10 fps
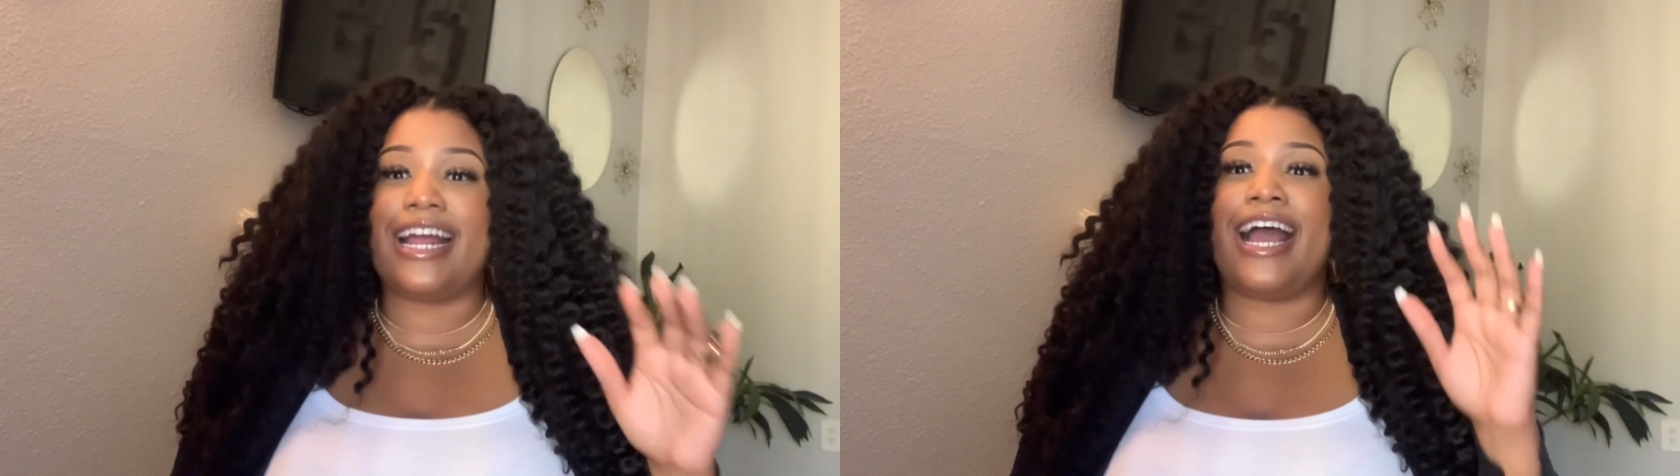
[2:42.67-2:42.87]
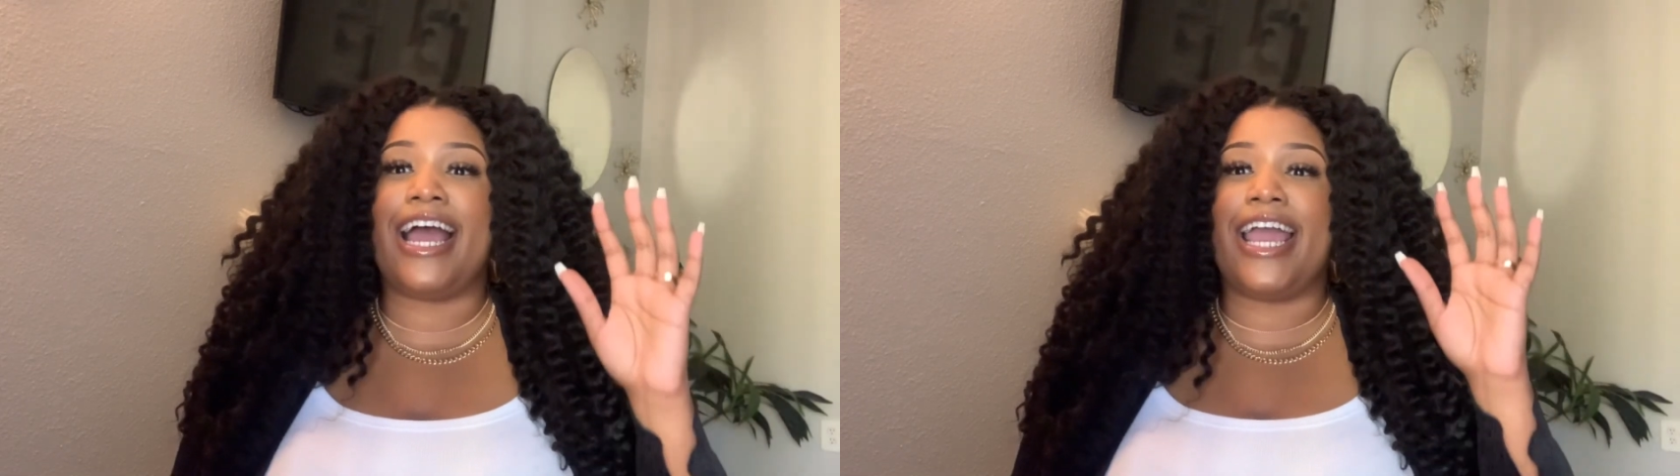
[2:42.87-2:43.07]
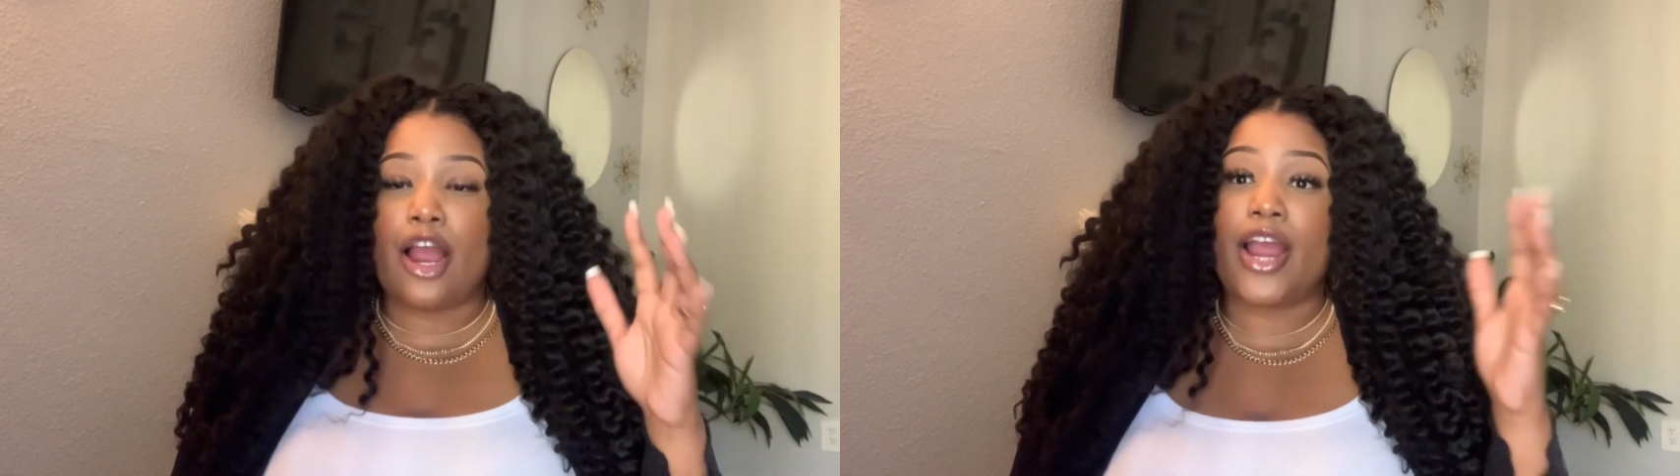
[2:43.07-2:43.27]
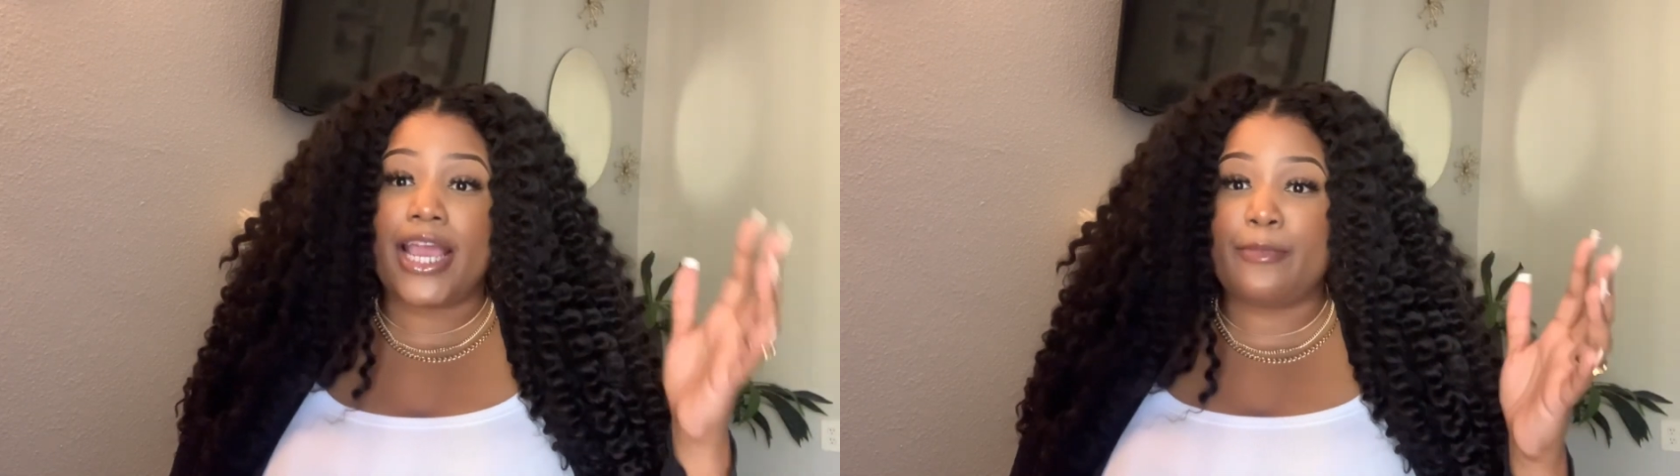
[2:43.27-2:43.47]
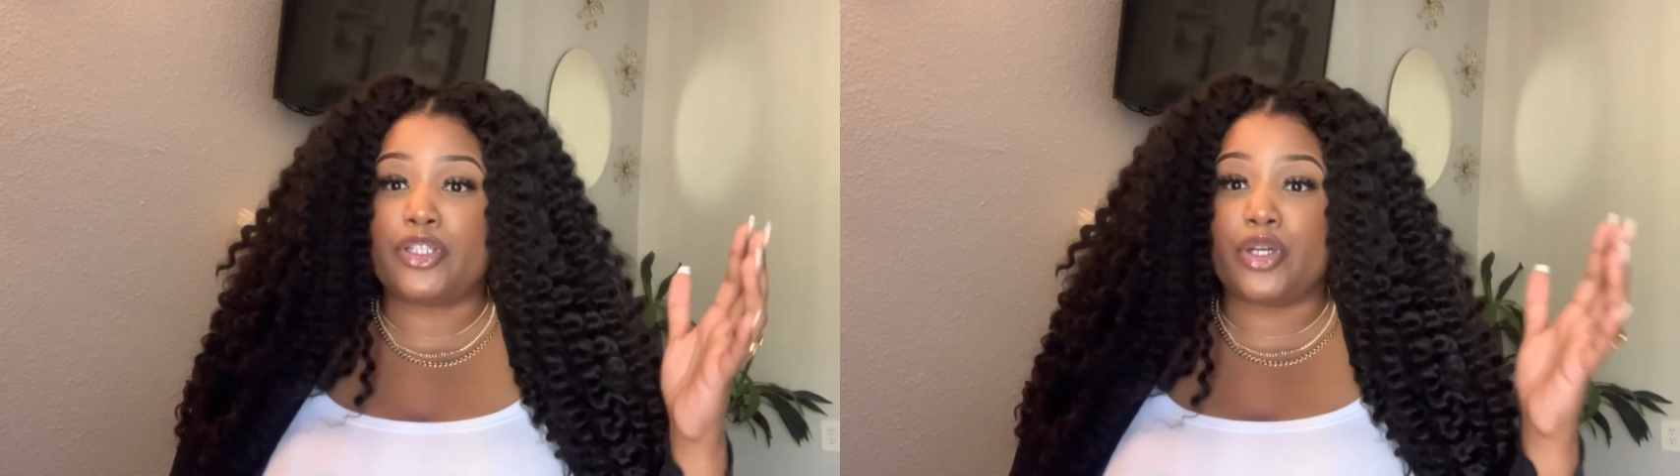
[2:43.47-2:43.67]
I are
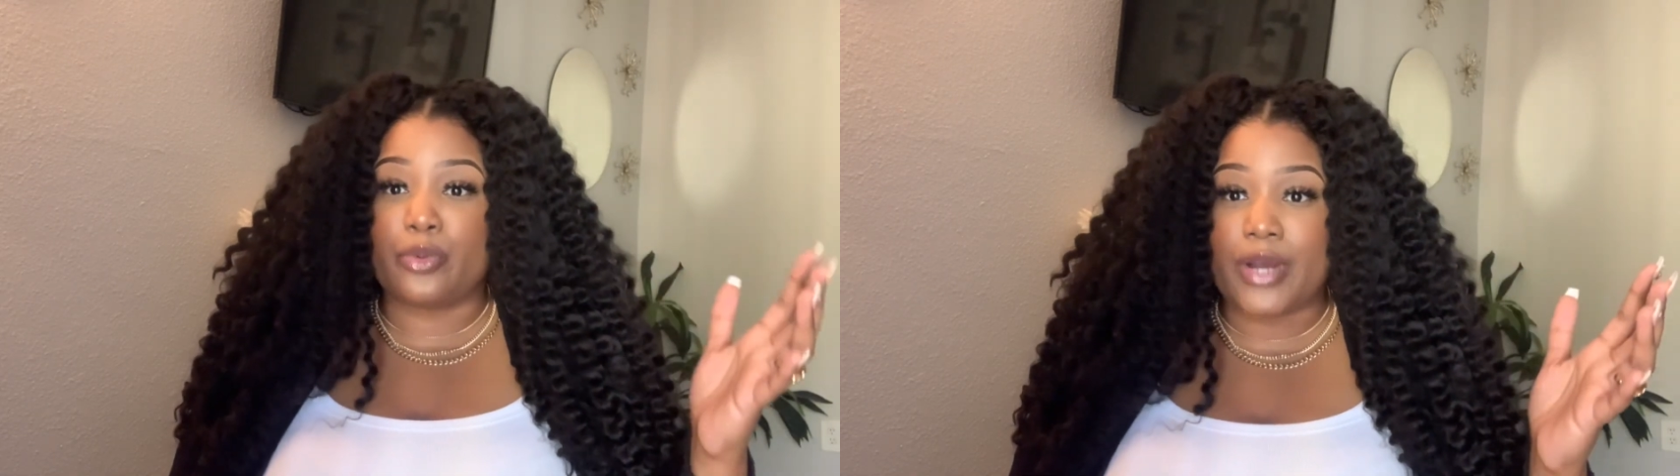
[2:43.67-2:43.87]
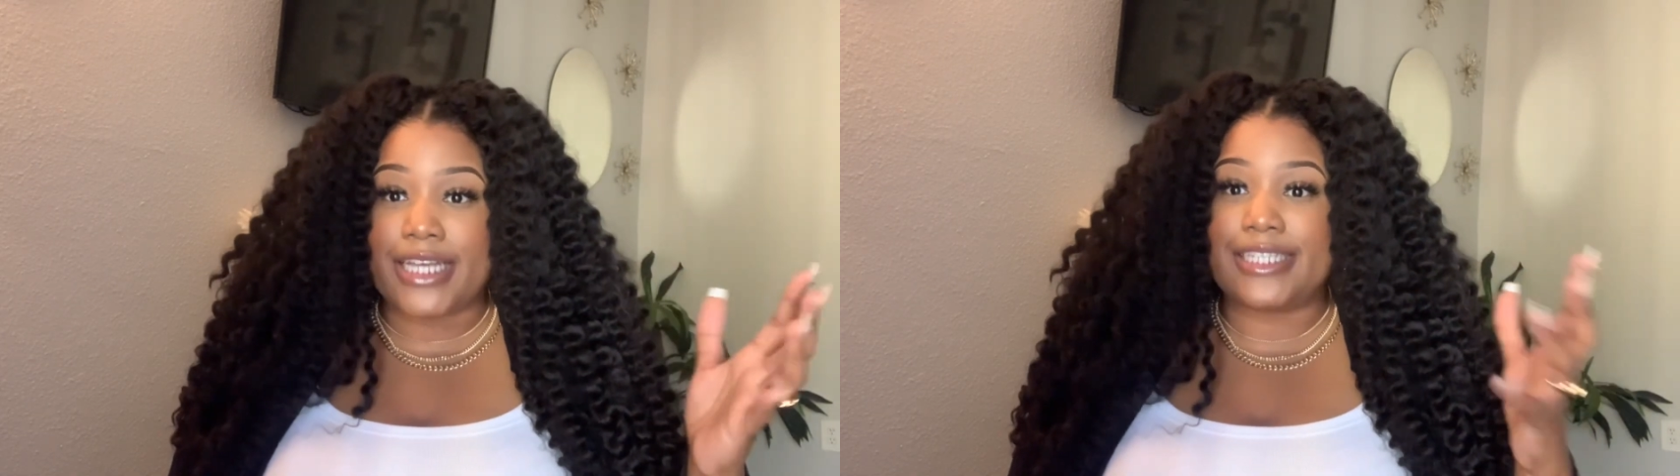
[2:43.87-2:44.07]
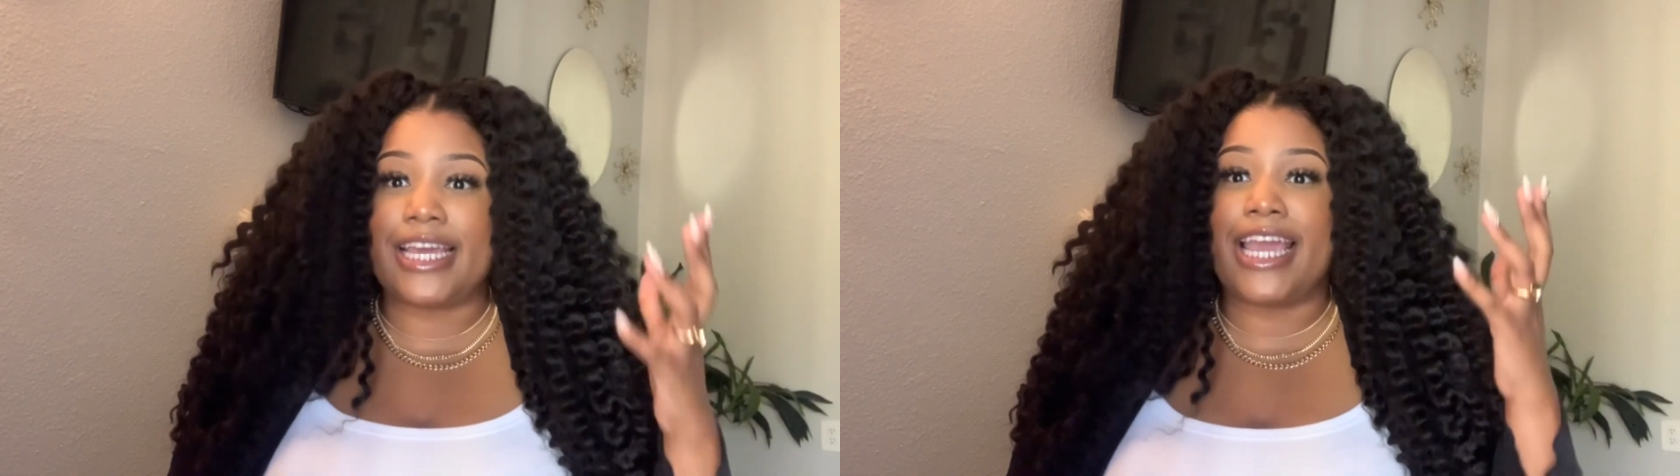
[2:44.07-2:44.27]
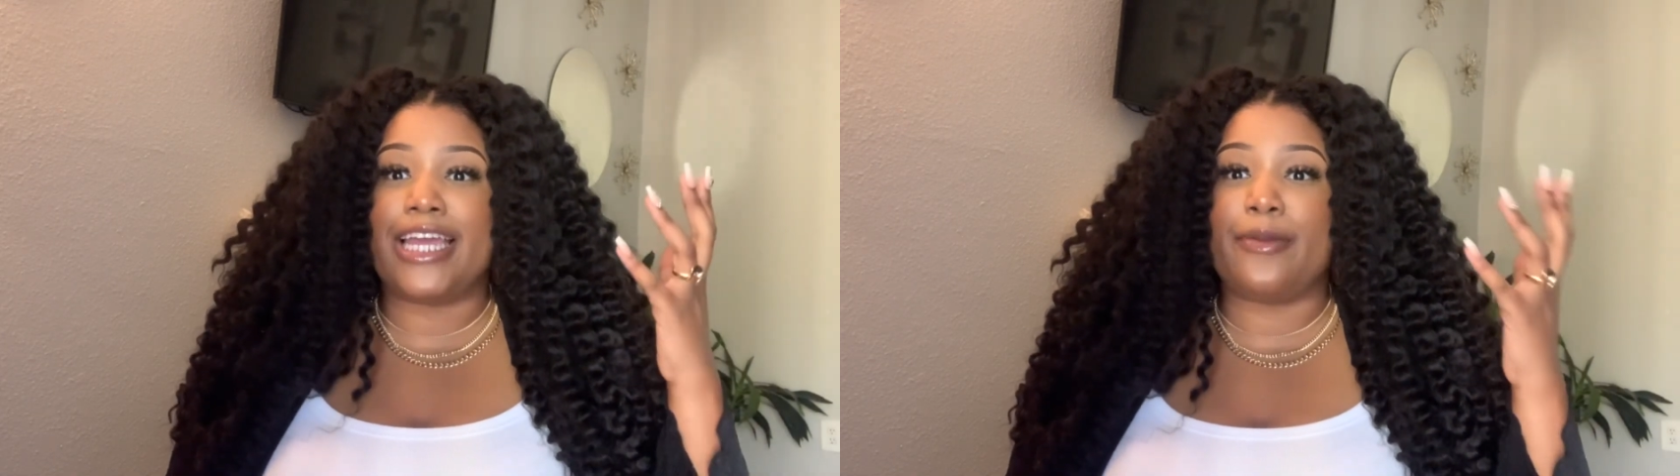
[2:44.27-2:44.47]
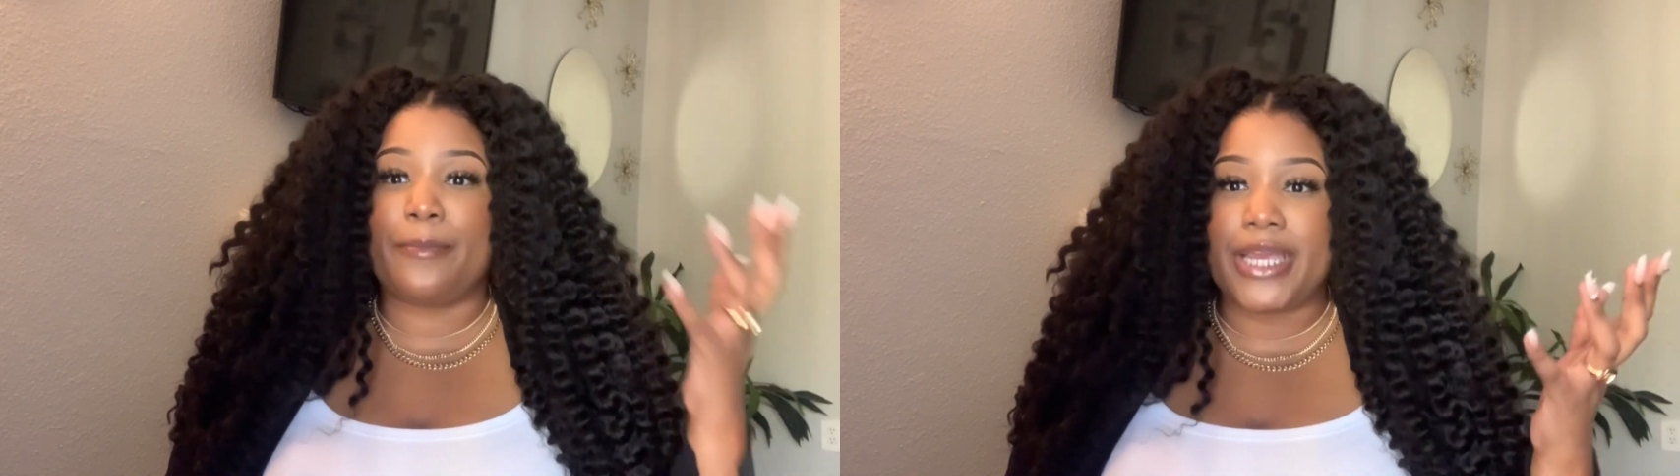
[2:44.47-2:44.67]
able to rest
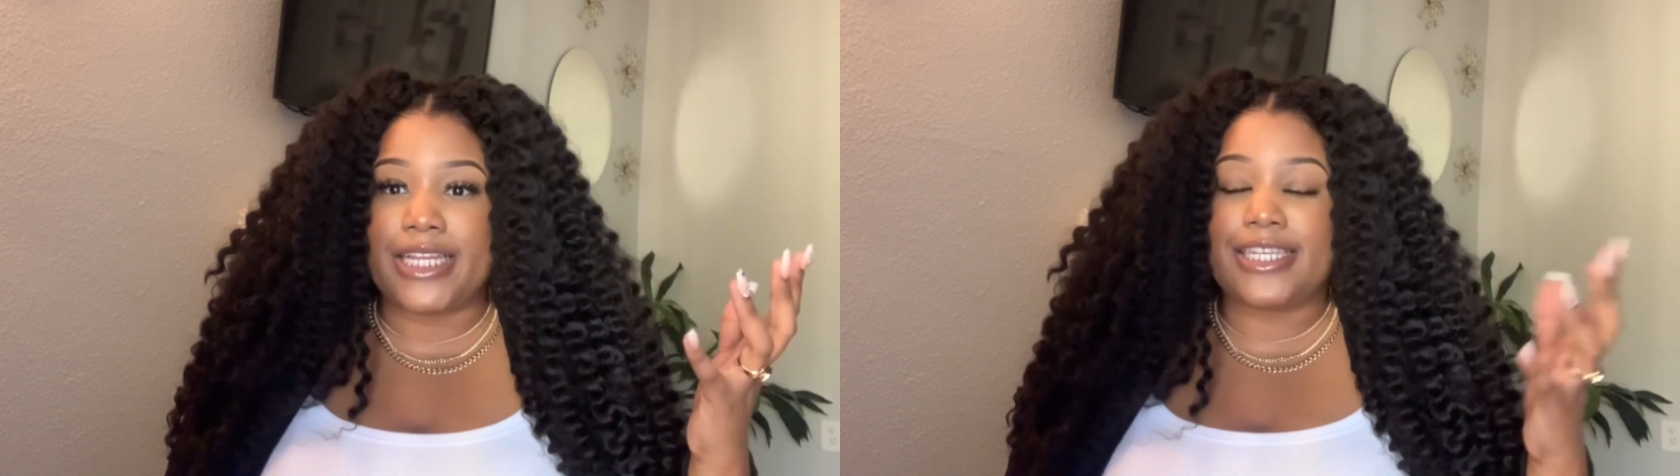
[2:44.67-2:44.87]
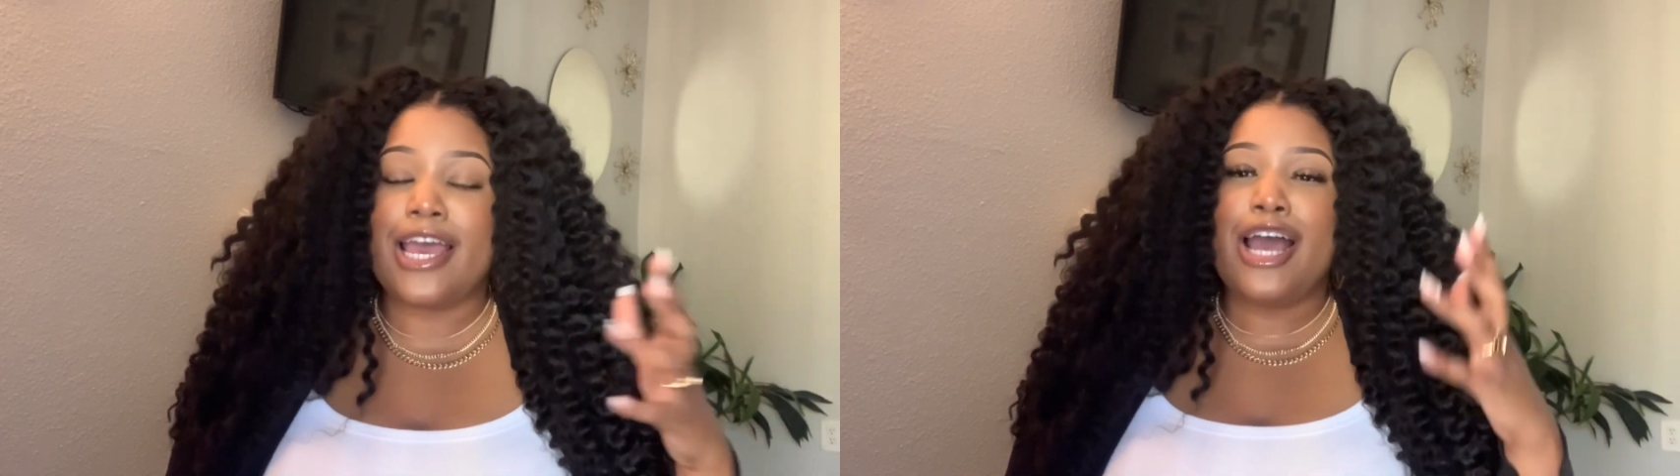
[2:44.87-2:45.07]
and meet.